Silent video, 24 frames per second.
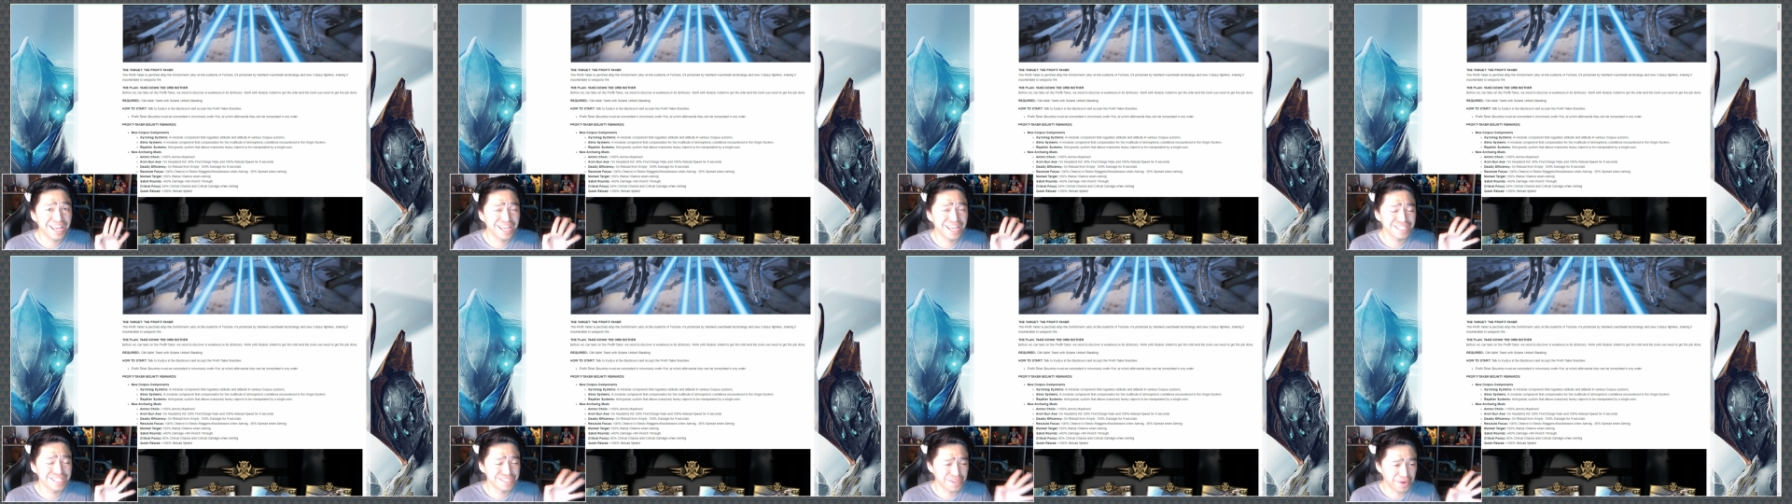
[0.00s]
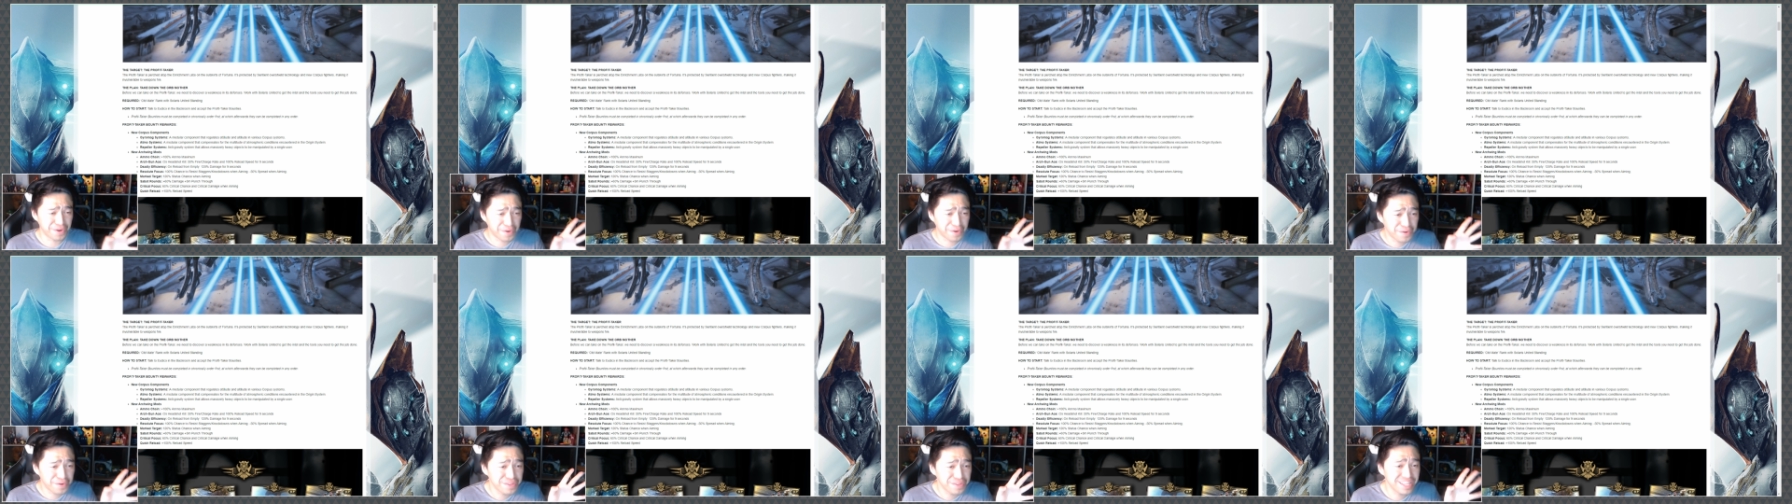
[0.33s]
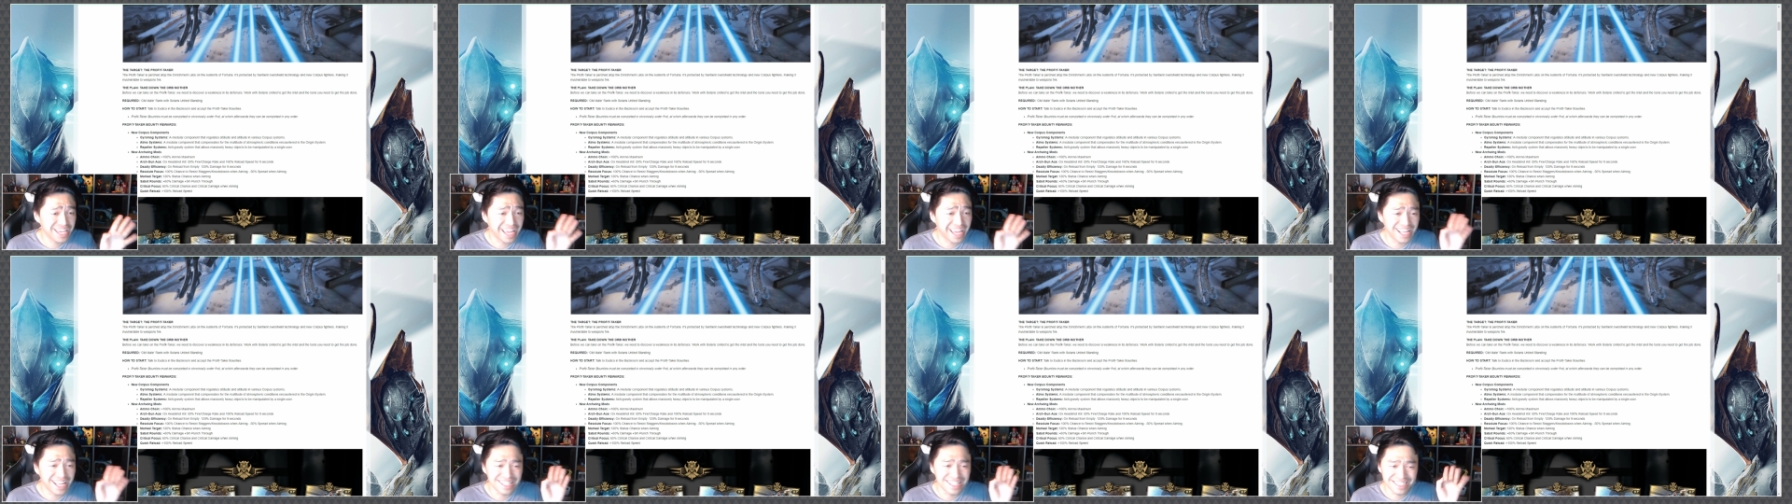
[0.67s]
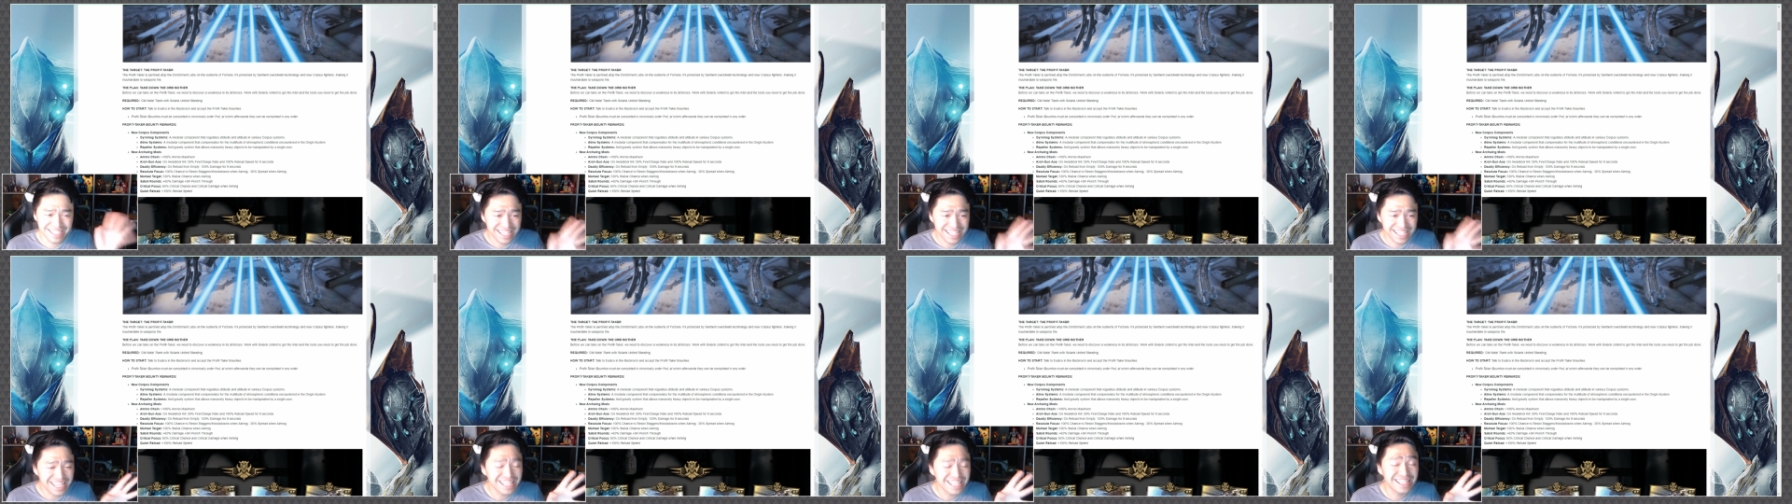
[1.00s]
it's early and
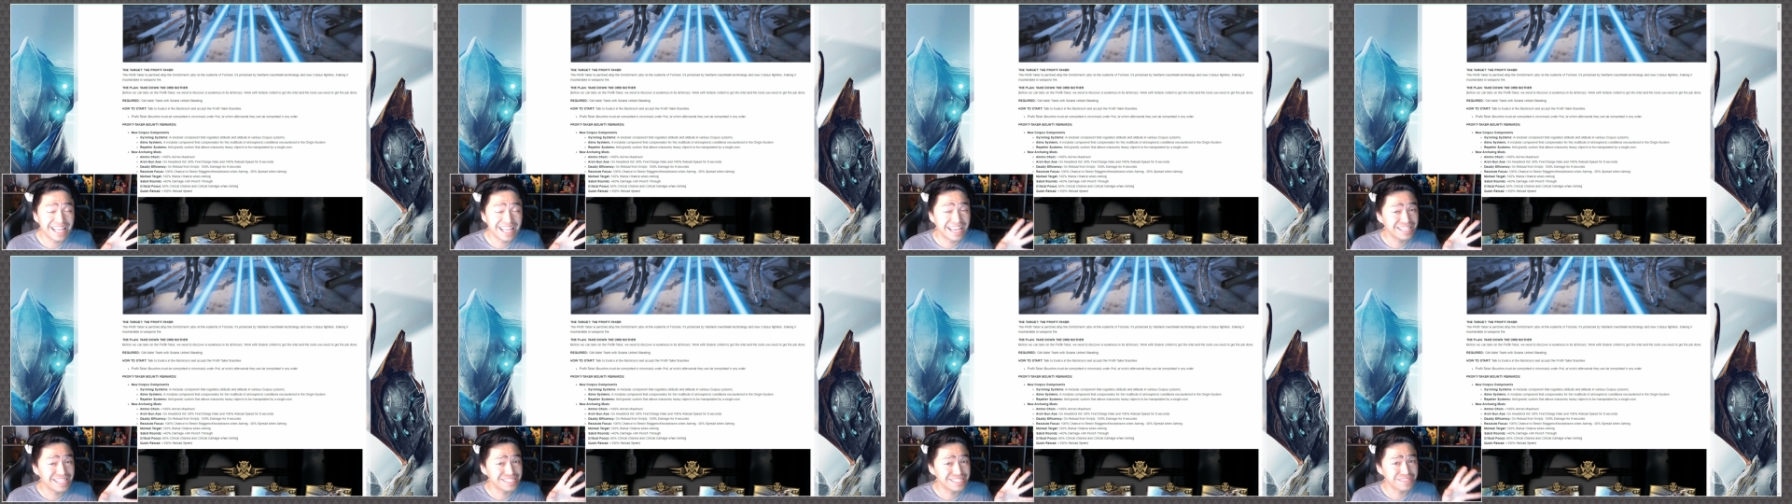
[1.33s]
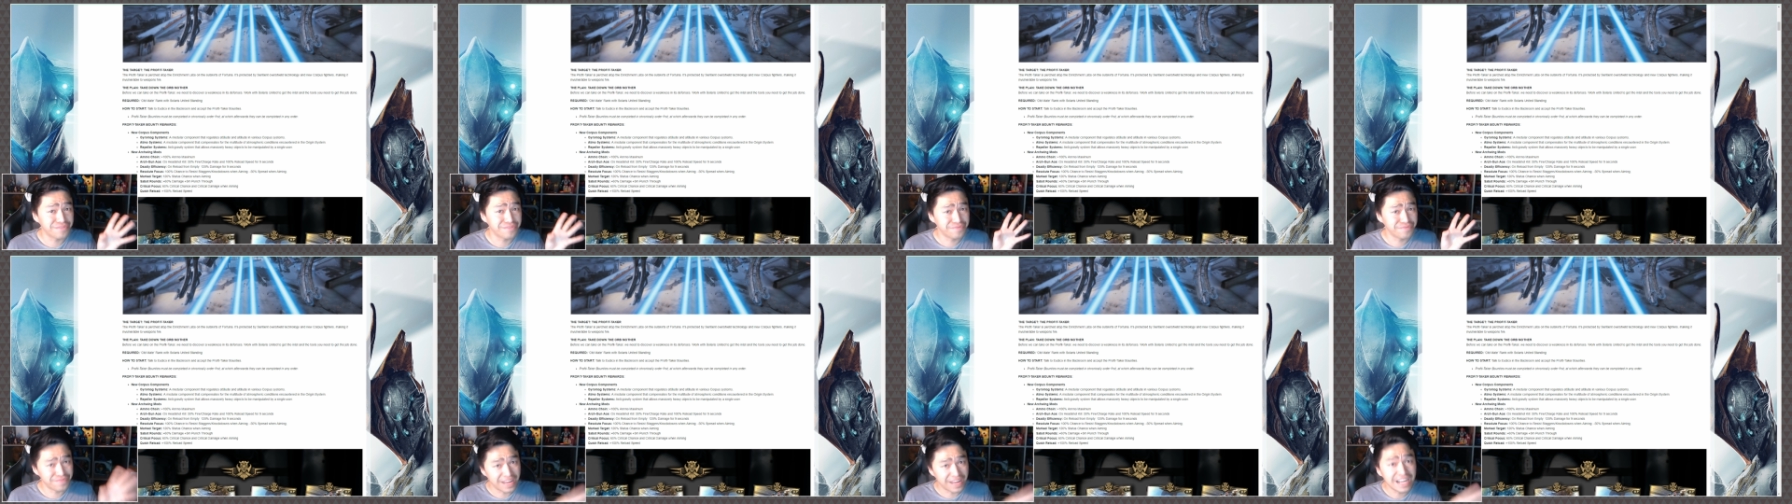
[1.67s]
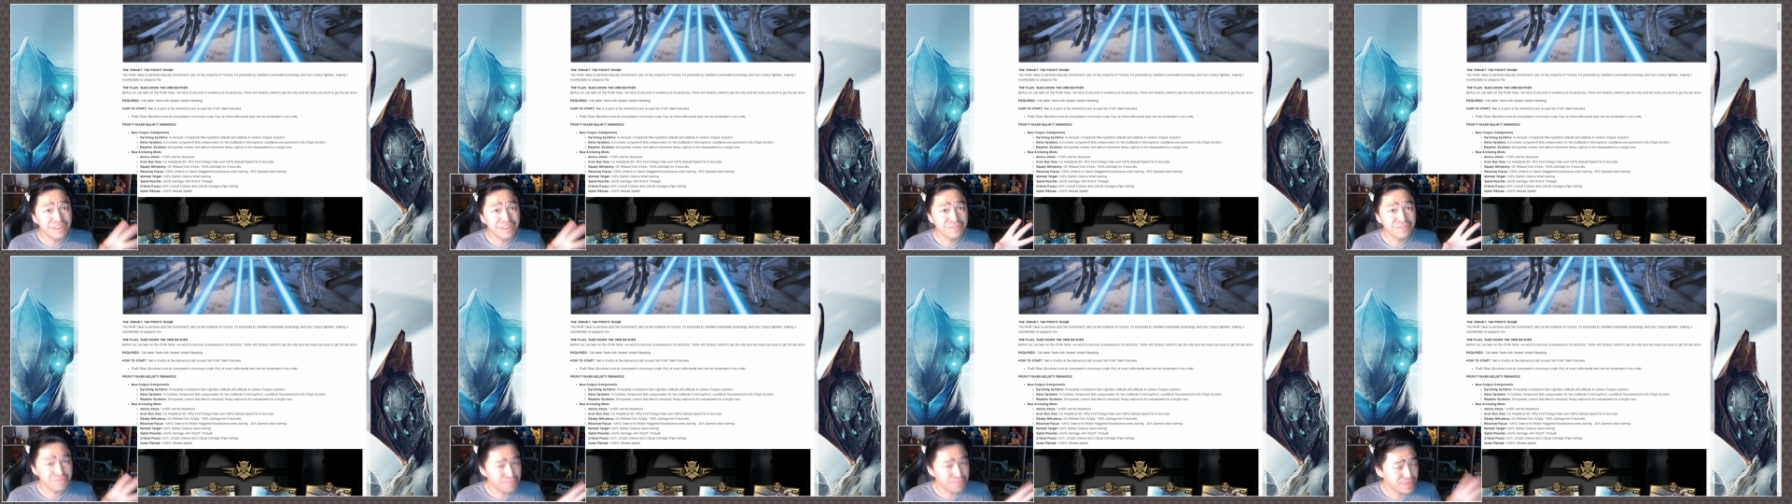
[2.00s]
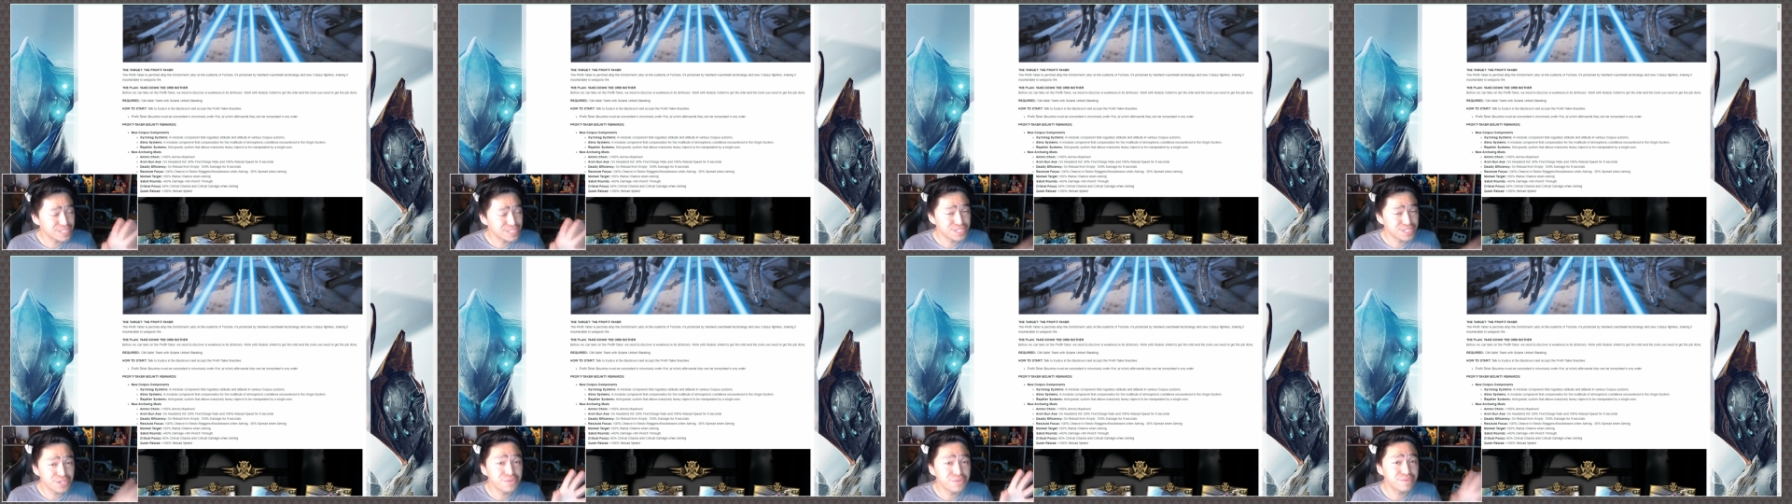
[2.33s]
DE likes to fuck
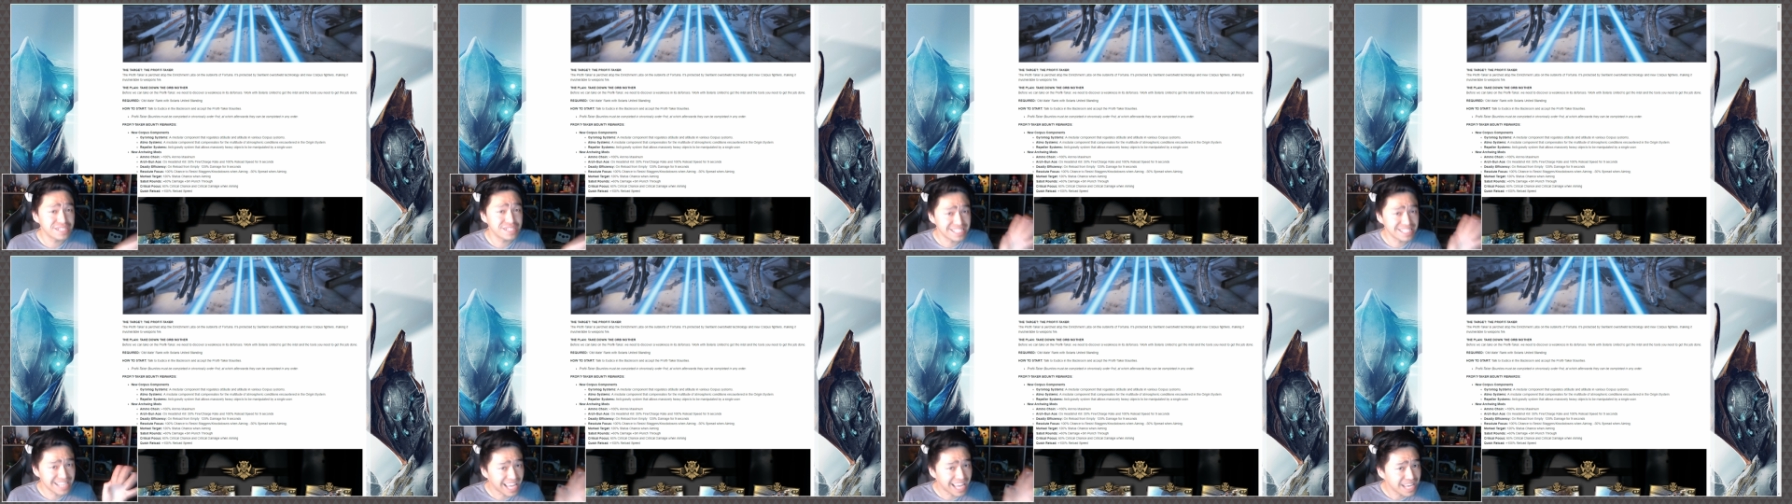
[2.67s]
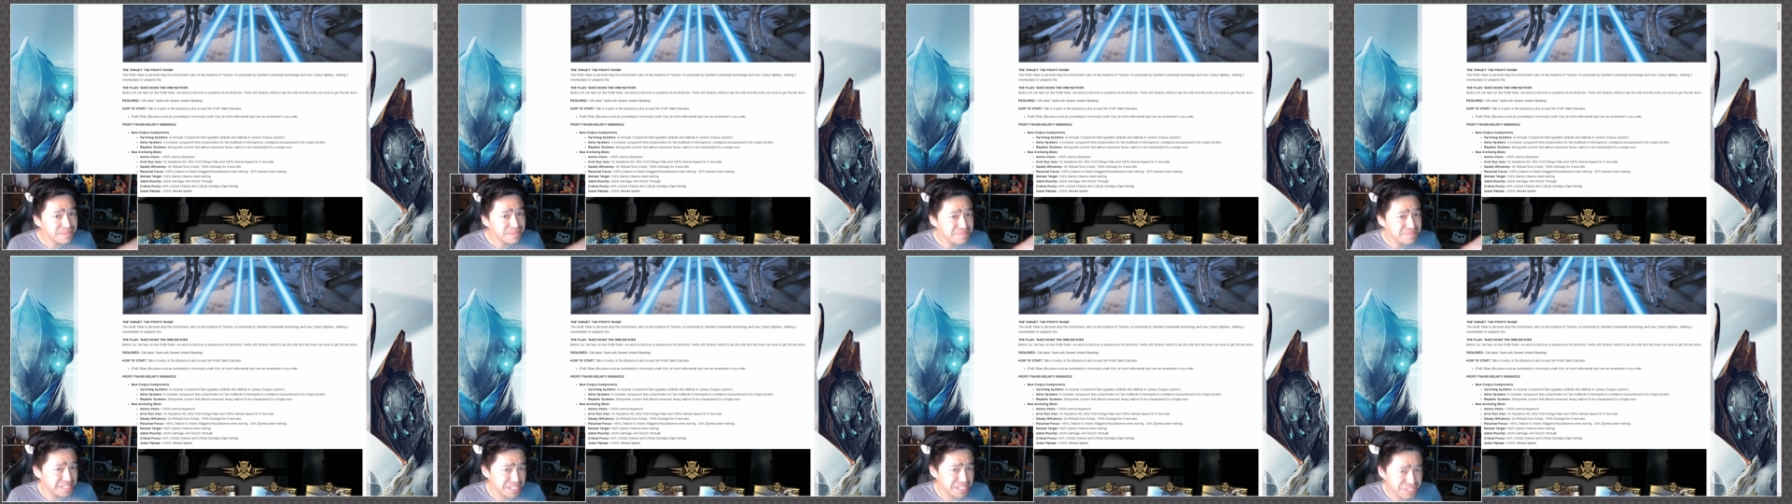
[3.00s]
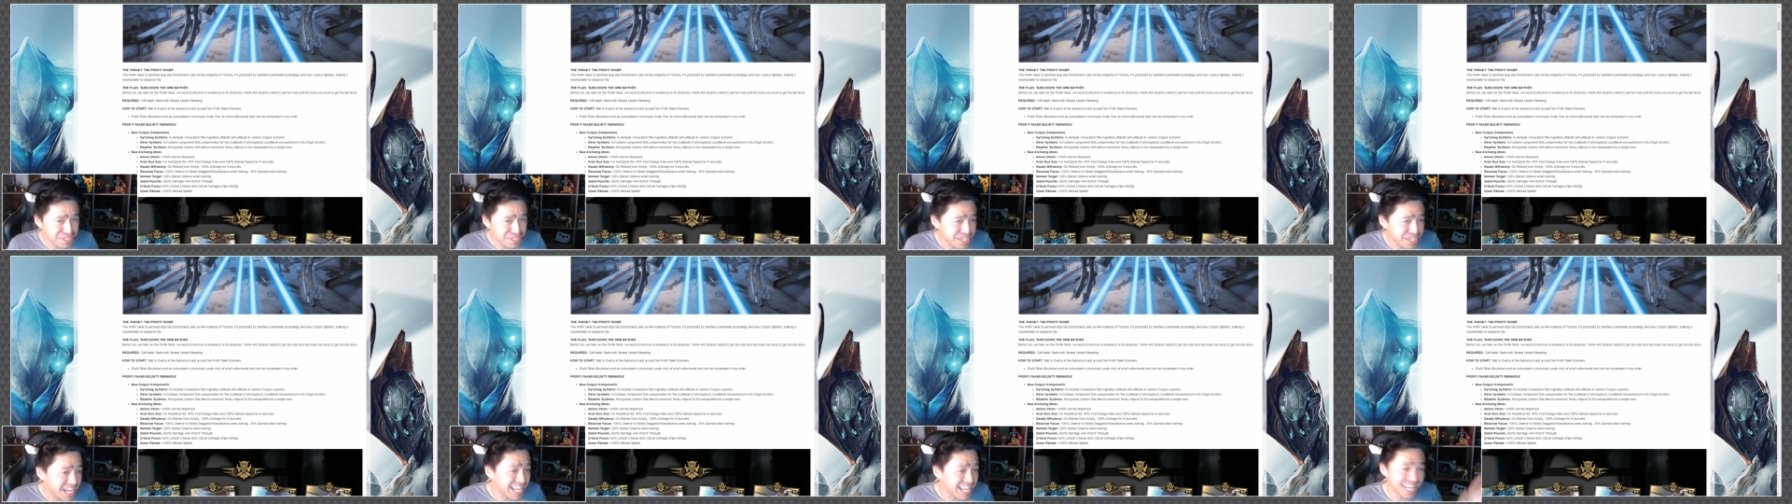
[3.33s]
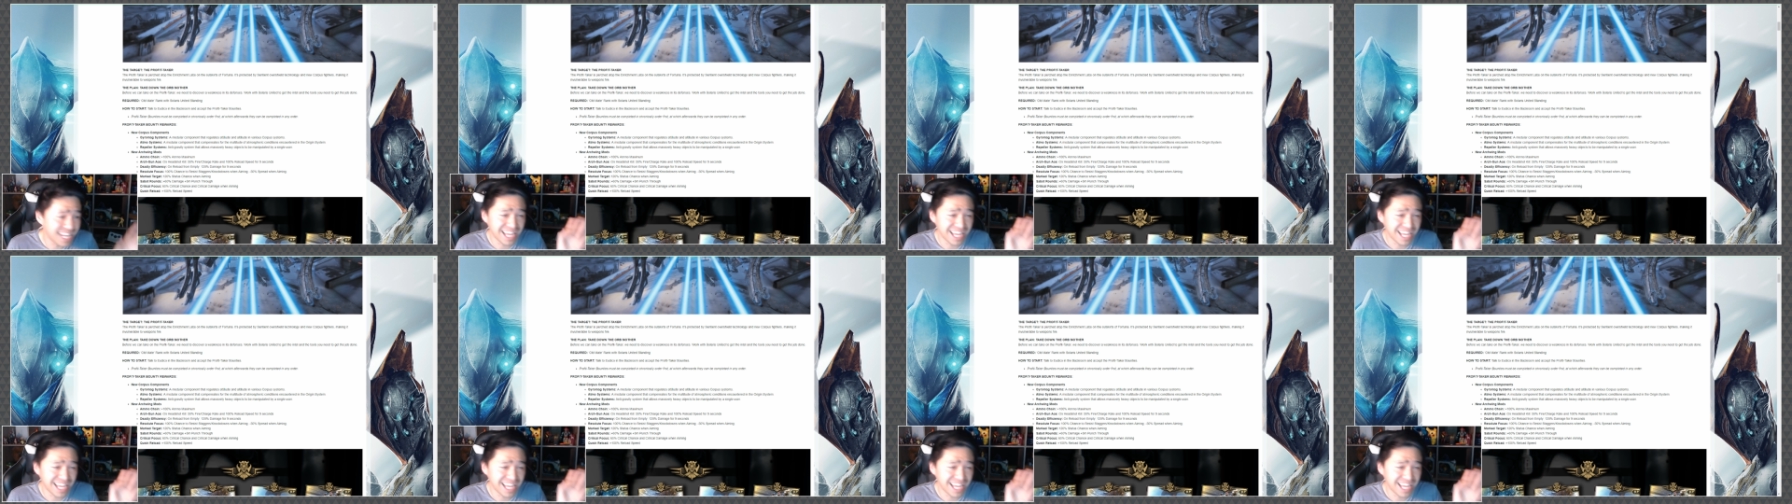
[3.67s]
with you with names and shit,